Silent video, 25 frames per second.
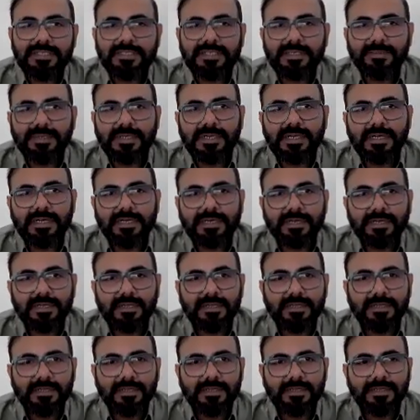are reachable at
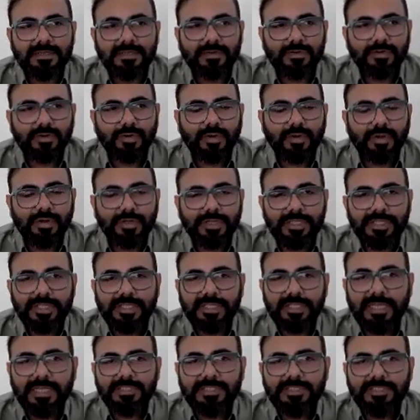
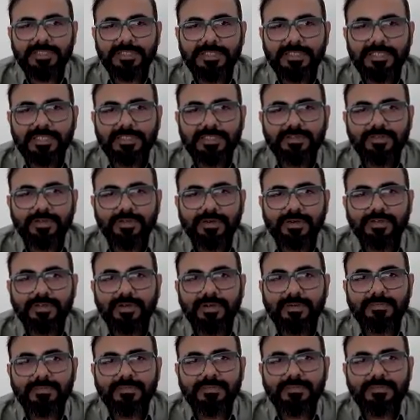
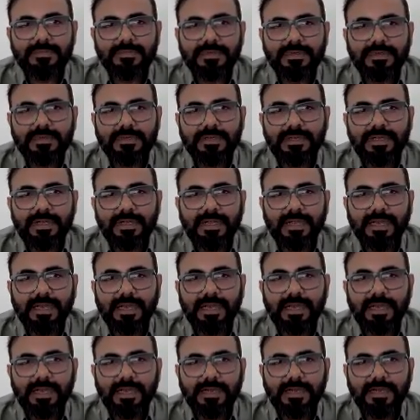raweng.com,
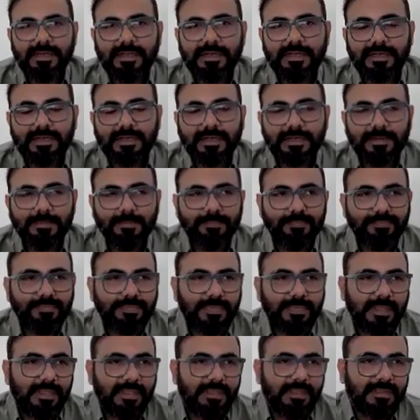and
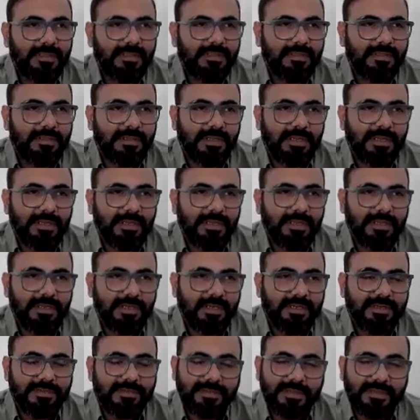
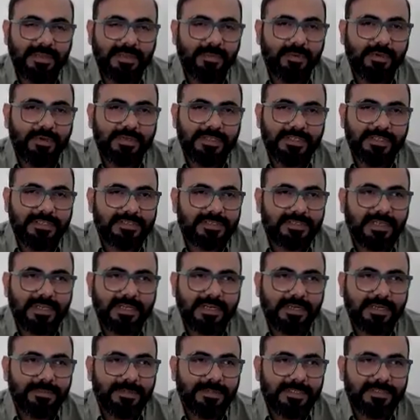it's same on
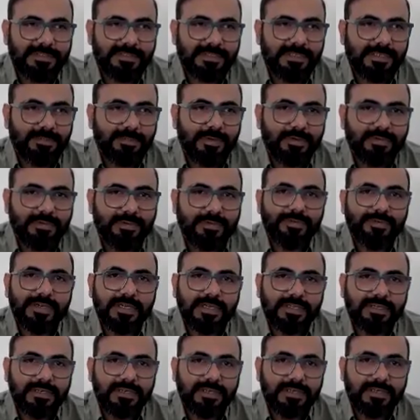Instagram, it's same on
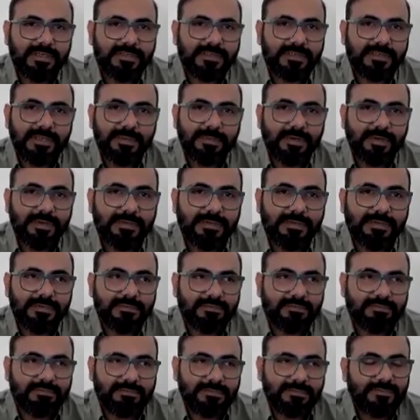Twitter, it's same
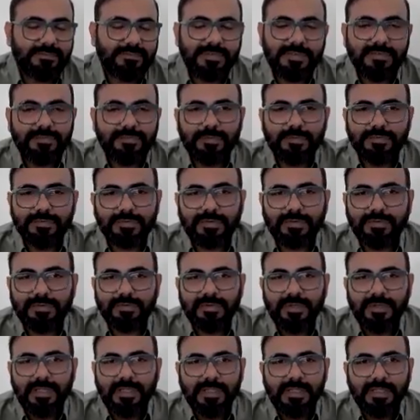on Facebook.
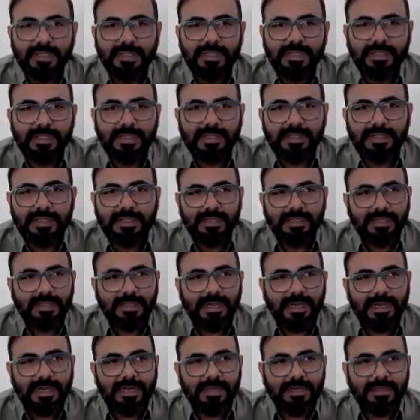So
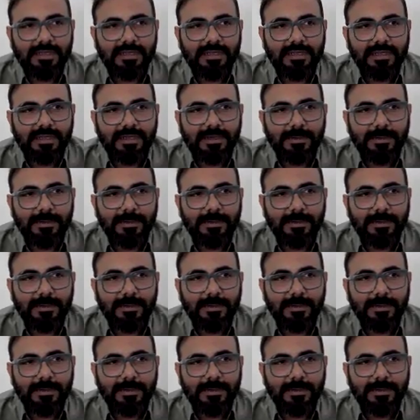and